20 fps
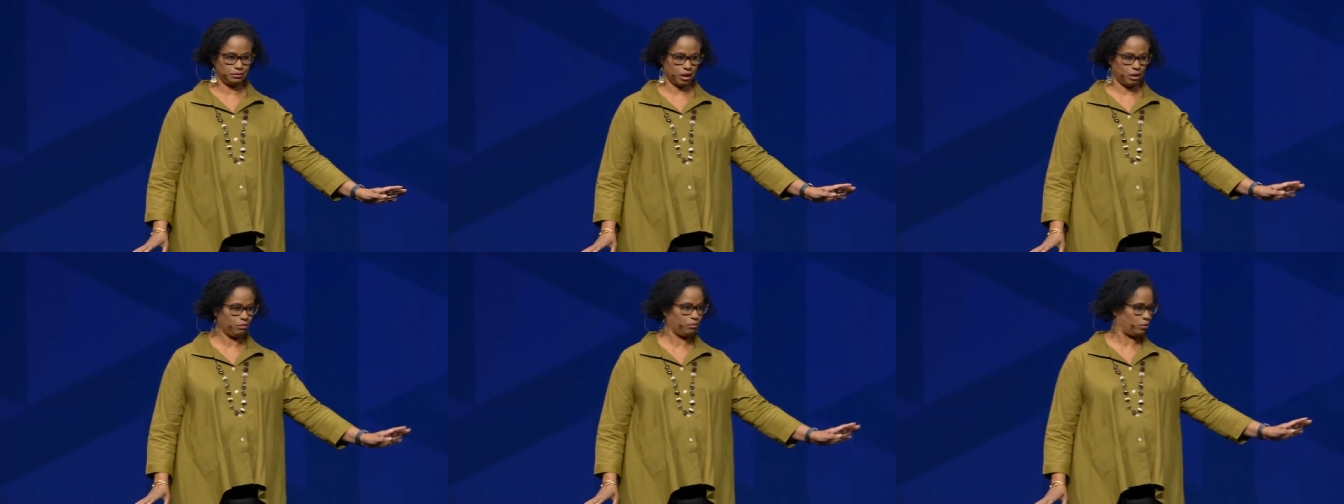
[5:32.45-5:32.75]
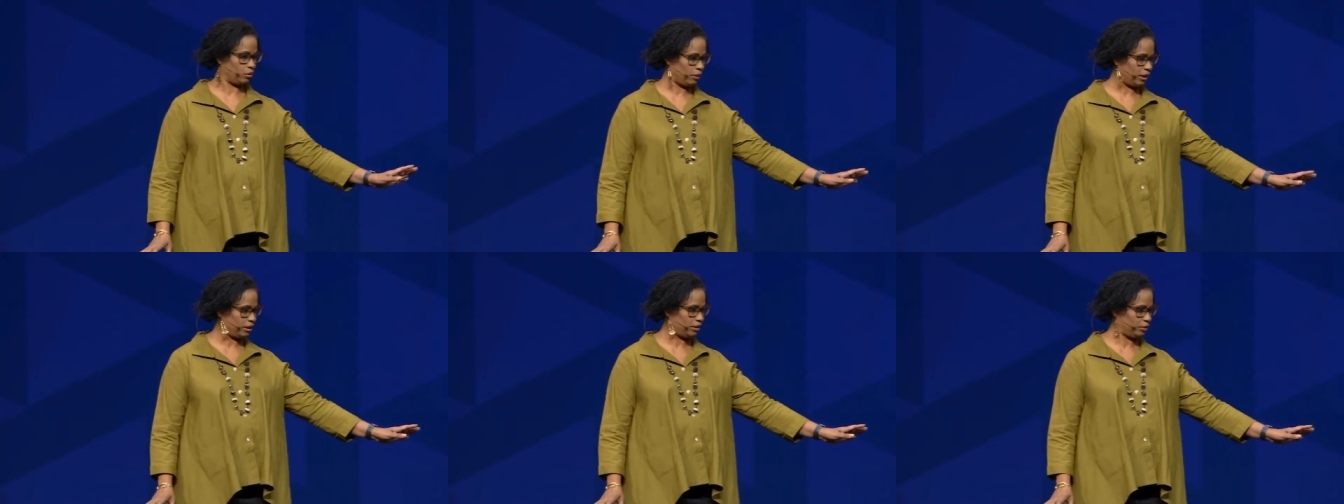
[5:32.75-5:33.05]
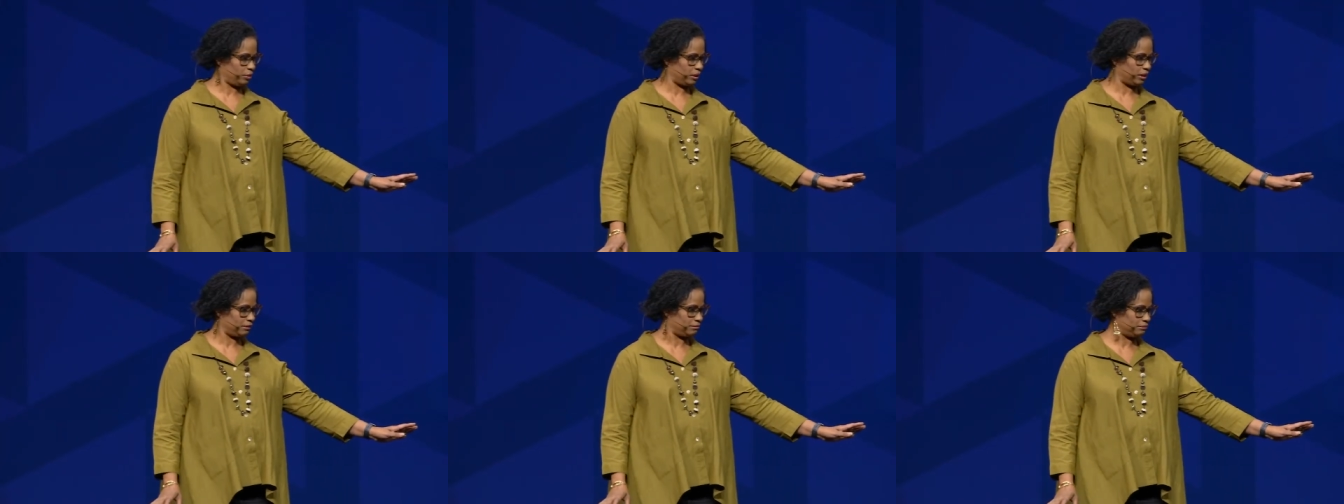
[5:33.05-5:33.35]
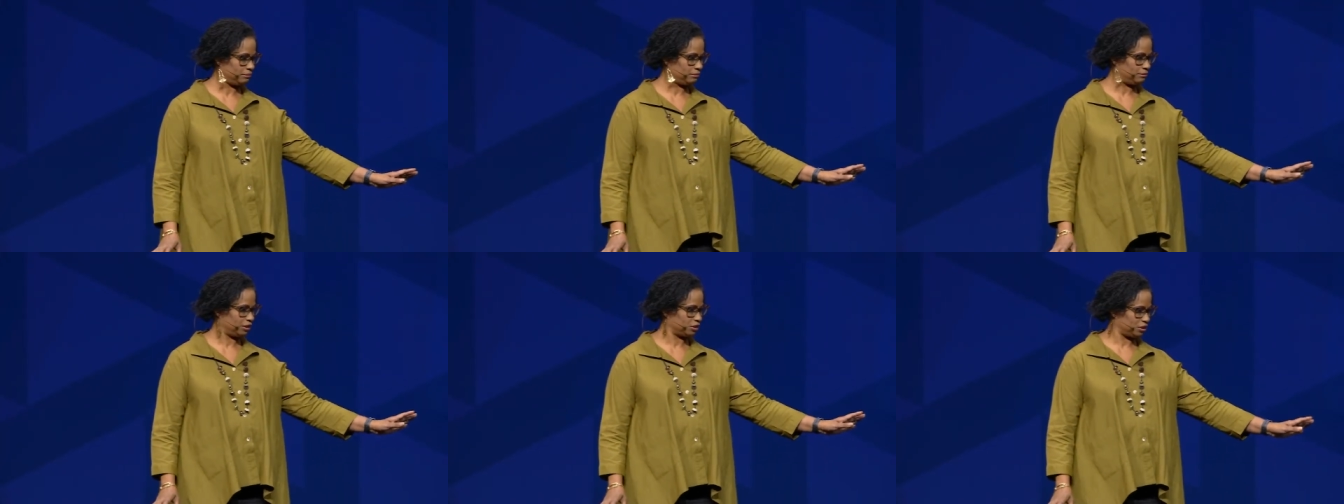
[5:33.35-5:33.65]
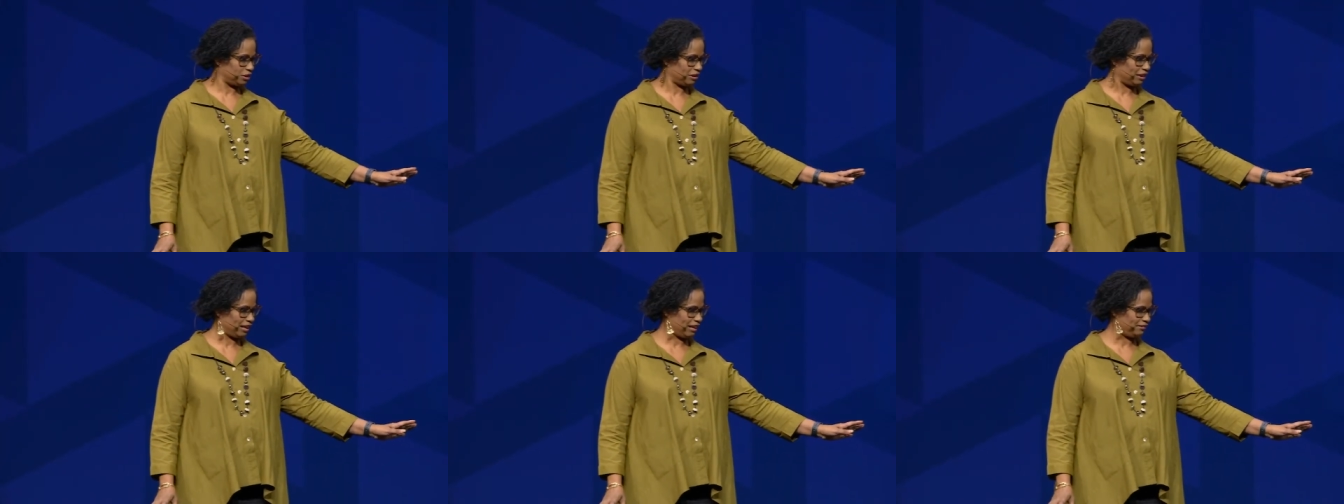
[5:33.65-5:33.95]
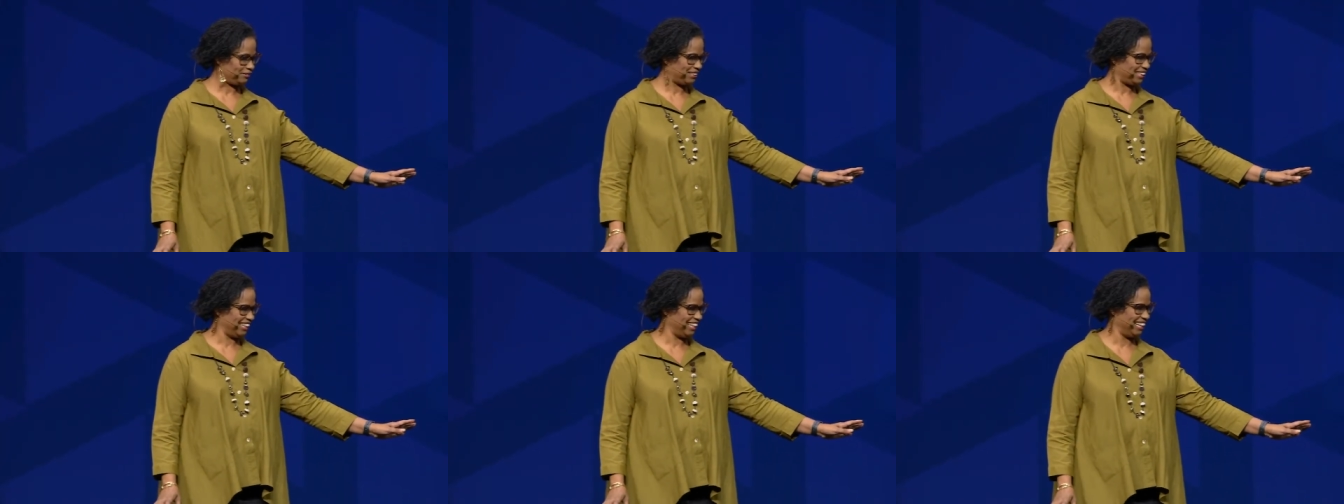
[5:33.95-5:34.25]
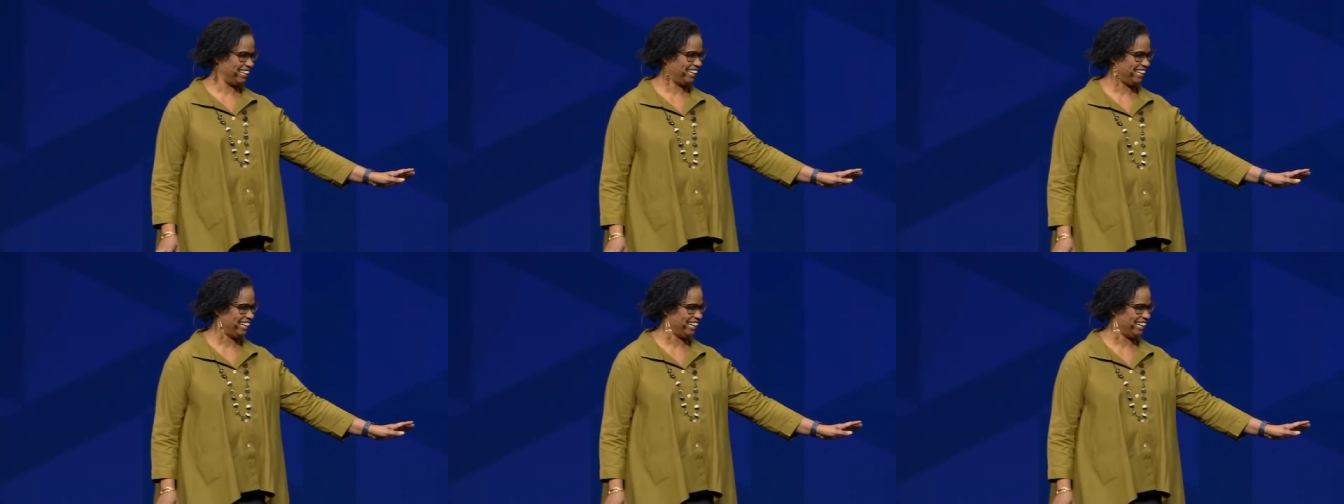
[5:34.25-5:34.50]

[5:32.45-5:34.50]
No, go ahead and do it. Look to the left.